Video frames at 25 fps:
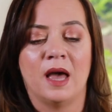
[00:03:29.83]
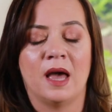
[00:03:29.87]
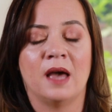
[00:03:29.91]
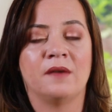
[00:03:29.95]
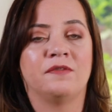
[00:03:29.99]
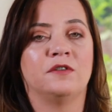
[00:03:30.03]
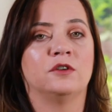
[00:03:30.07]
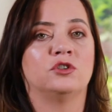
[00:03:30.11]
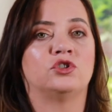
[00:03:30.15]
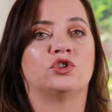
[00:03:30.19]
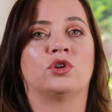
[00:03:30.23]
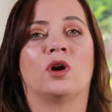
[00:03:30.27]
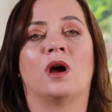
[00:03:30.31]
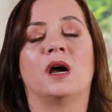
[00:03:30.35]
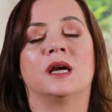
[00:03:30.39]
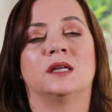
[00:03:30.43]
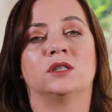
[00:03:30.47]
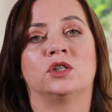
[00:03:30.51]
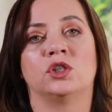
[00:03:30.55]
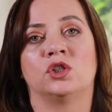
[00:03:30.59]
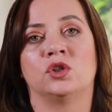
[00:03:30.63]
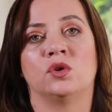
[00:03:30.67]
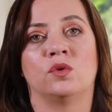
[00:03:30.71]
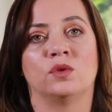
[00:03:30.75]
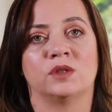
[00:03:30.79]
if you're
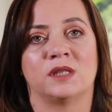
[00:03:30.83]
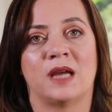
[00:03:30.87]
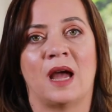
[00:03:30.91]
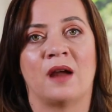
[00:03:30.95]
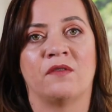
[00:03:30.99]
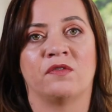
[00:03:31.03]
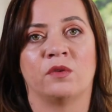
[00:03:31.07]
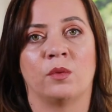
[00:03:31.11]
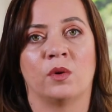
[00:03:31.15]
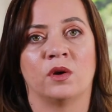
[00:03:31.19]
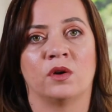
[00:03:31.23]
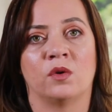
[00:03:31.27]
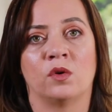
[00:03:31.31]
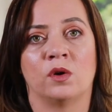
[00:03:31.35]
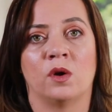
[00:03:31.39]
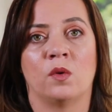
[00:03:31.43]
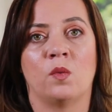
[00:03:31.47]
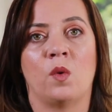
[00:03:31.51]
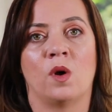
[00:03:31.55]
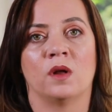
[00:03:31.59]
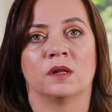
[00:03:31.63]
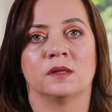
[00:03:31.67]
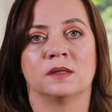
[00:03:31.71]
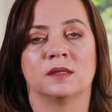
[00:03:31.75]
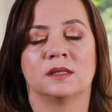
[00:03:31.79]
trying to talk to everyone all at
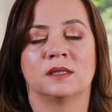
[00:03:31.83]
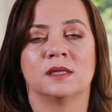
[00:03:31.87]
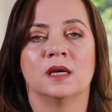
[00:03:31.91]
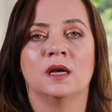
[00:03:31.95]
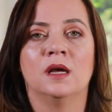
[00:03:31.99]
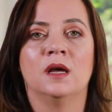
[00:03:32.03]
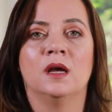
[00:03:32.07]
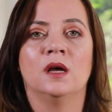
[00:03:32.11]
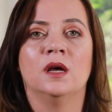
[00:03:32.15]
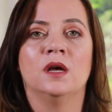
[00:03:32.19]
once.